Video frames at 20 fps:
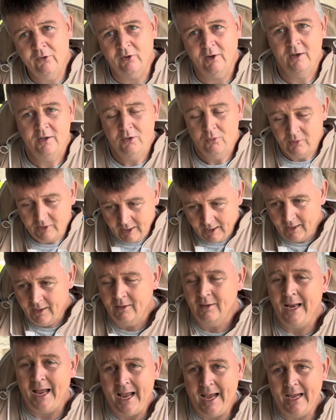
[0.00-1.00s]
and you
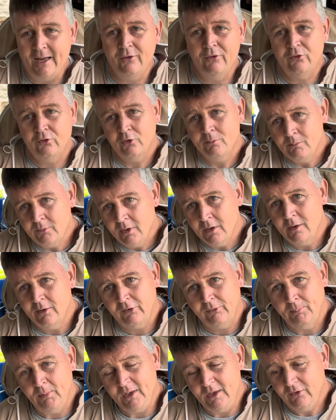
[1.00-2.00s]
can add some nurse
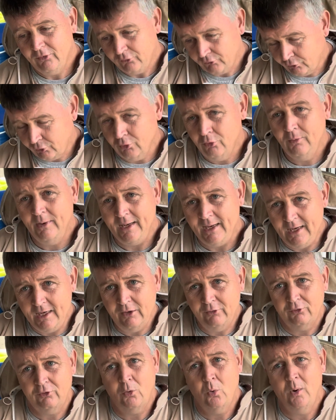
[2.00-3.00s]
bees to
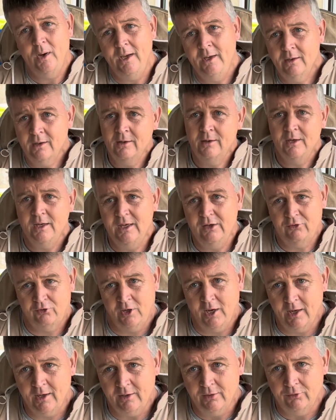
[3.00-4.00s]
each queen in each
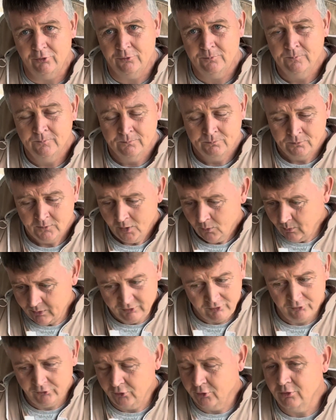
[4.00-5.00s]
cage,
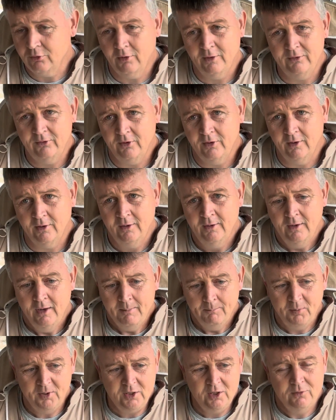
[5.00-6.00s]
which is a good idea.
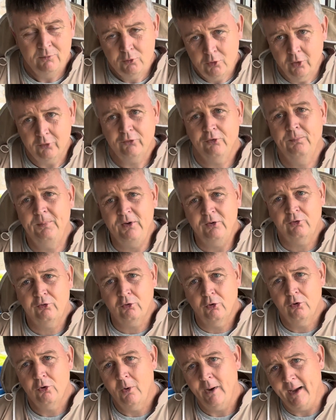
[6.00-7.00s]
But you've got to be
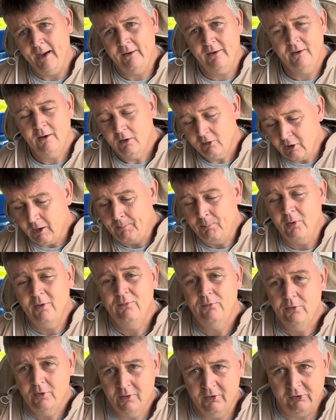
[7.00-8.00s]
sure you're adding a couple of
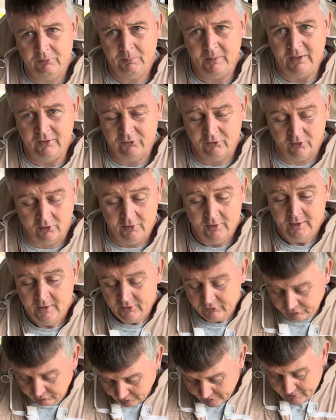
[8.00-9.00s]
nurse bees. So
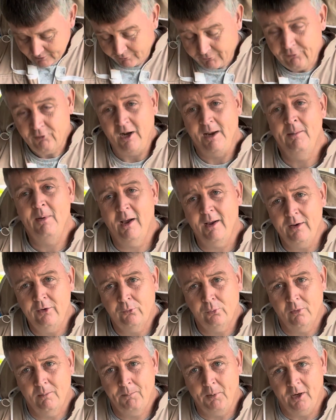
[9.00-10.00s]
shake a frame out
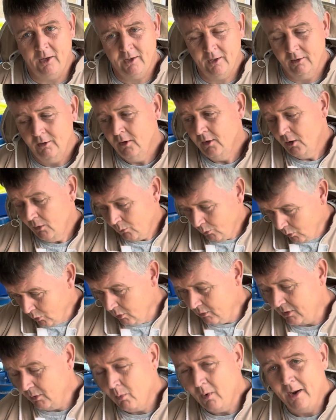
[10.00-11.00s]
into a bucket,
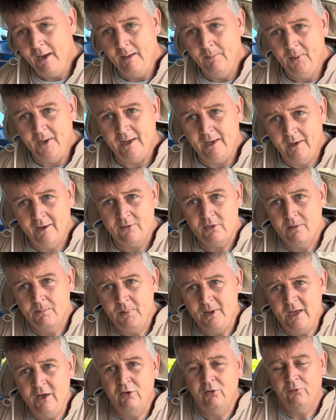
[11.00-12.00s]
walk away a bit, let the
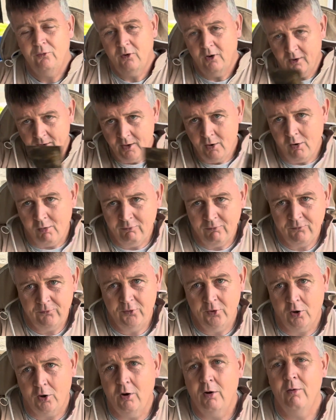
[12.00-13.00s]
bees fly off
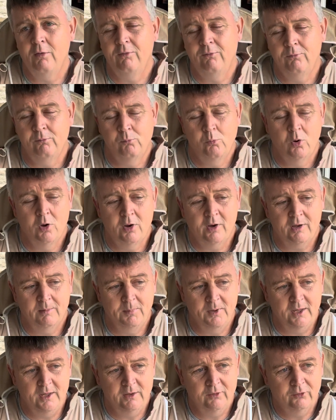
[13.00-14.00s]
that are worker
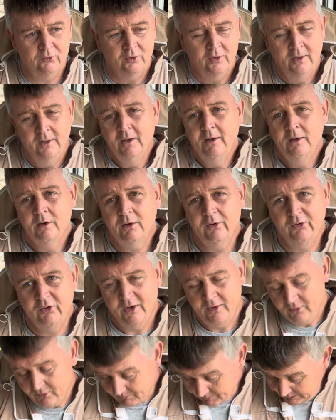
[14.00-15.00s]
bees, because
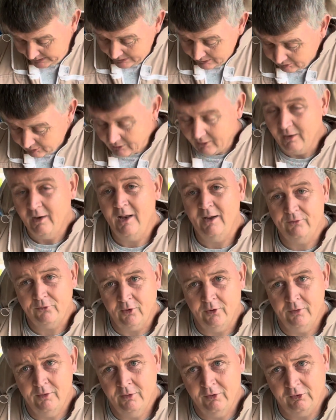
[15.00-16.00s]
then the bees that are left
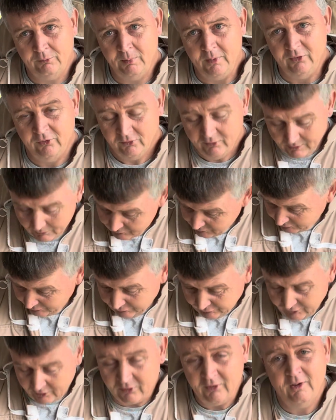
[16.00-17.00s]
are nurse bees, and they'll just
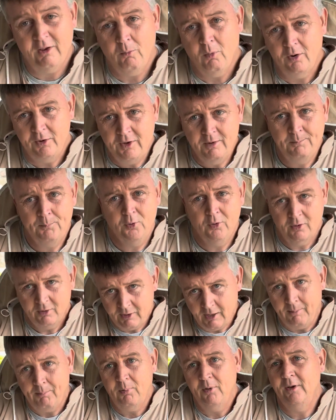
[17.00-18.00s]
sit there while you put a
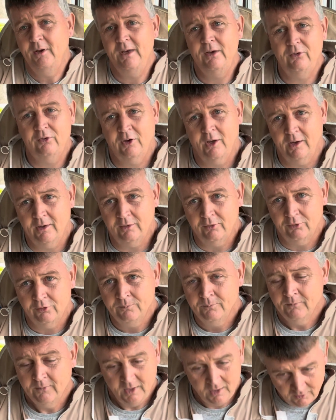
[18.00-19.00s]
couple in each cage,
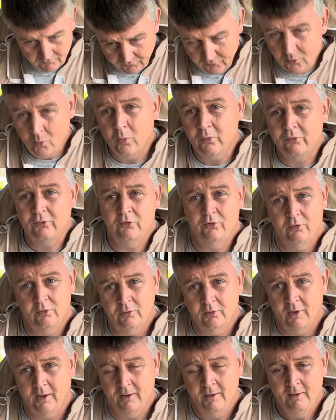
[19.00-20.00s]
if you want to do
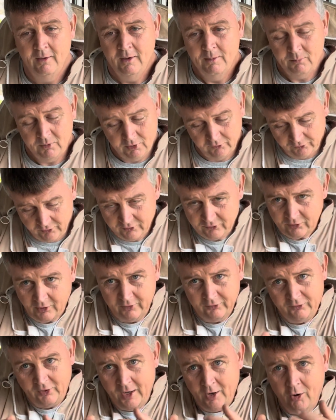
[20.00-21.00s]
that. Because it
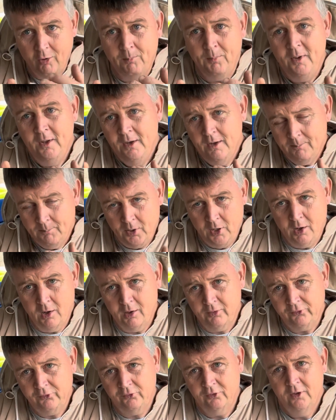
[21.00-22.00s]
does help
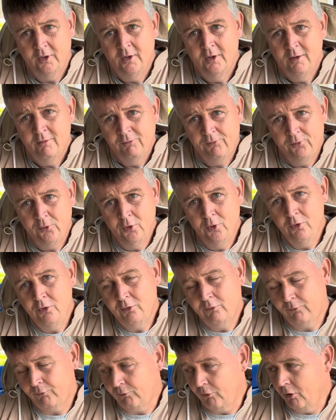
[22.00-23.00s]
pass
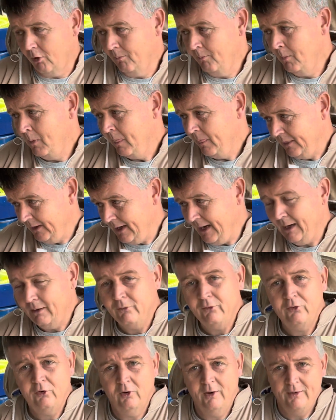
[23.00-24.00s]
food from the
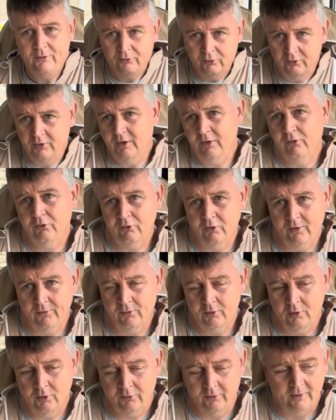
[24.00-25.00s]
outside to the inside of the
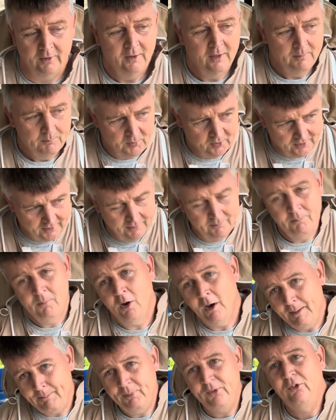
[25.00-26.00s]
colony. But in
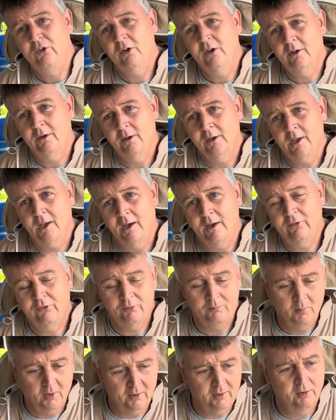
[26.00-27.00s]
my particular case,
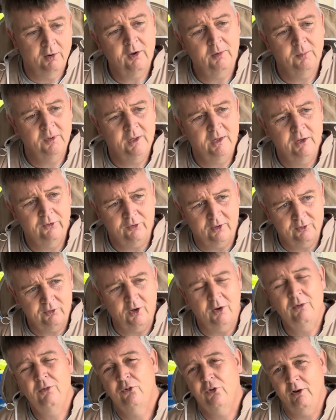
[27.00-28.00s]
my argument is I
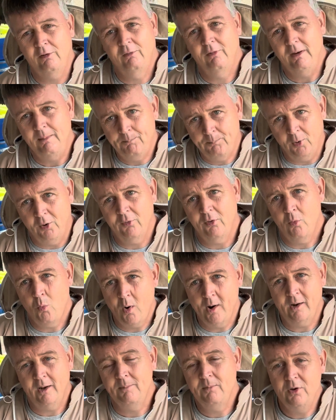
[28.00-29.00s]
don't generally bother
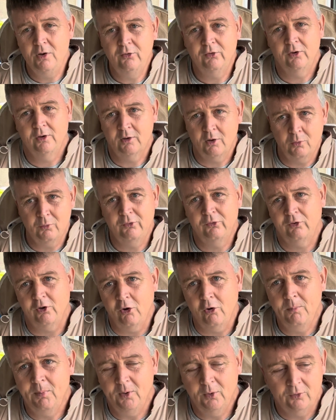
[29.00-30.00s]
when I'm using an old
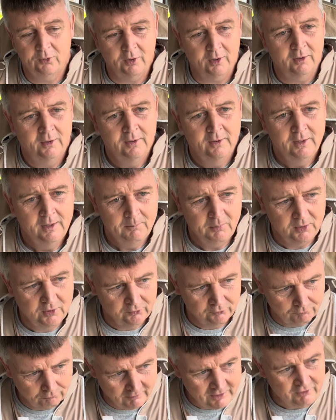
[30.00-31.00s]
cell builder,
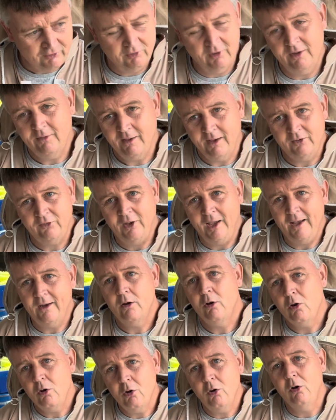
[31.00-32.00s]
because recently that's had a
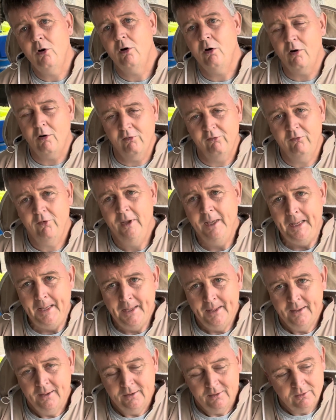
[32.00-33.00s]
lot of
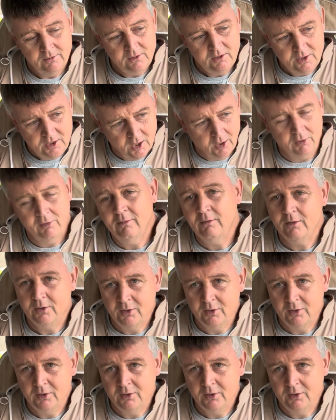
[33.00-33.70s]
young